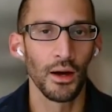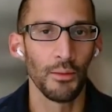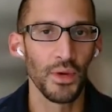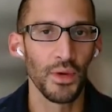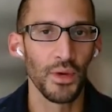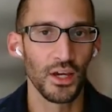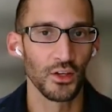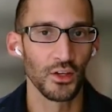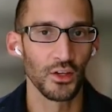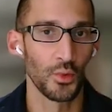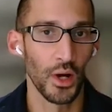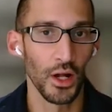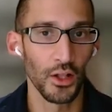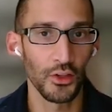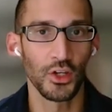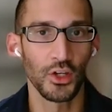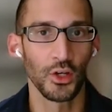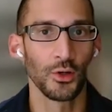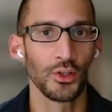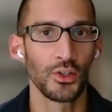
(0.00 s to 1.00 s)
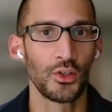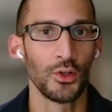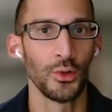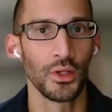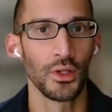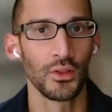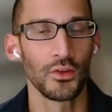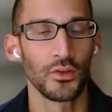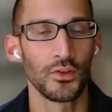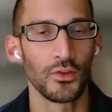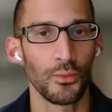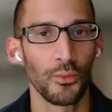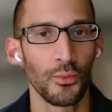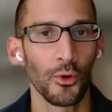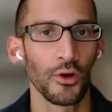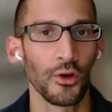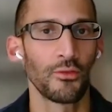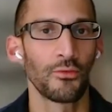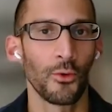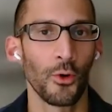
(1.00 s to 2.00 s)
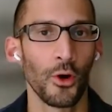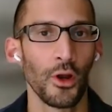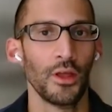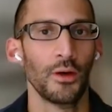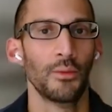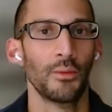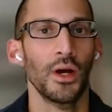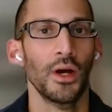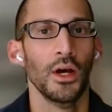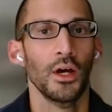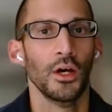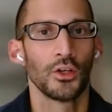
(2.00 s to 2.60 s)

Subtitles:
because Reltio is doing the support for them.